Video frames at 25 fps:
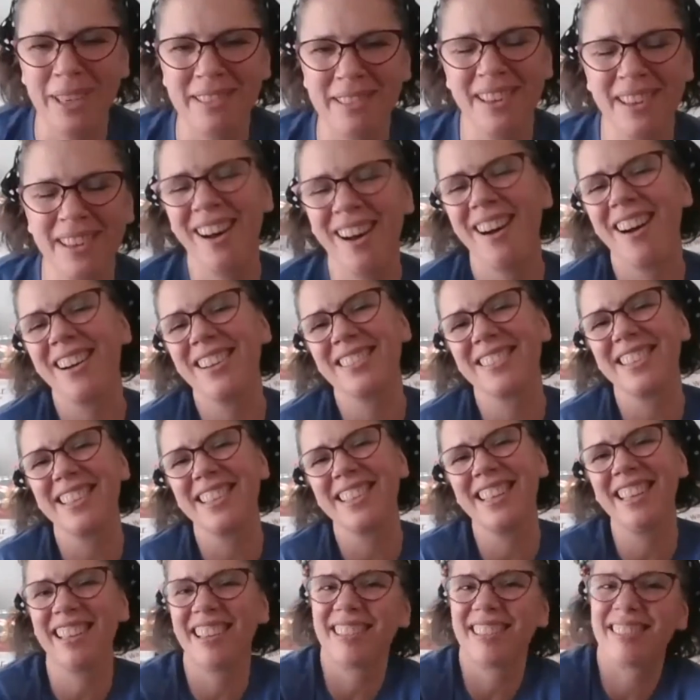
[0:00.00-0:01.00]
hugs and
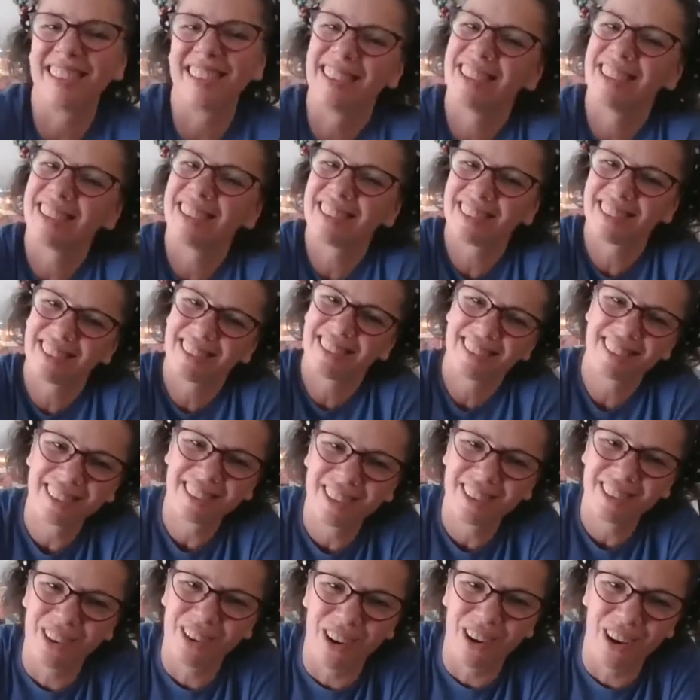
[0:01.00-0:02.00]
kisses.
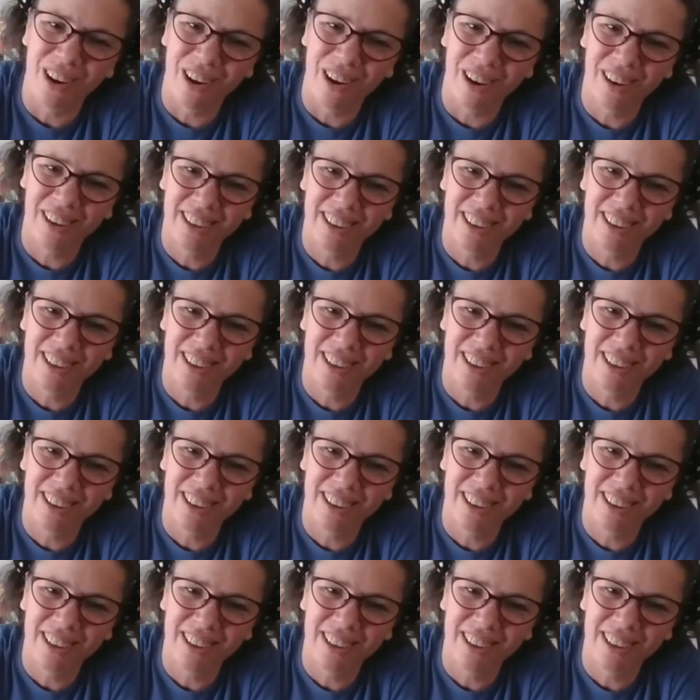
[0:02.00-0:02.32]
Oh.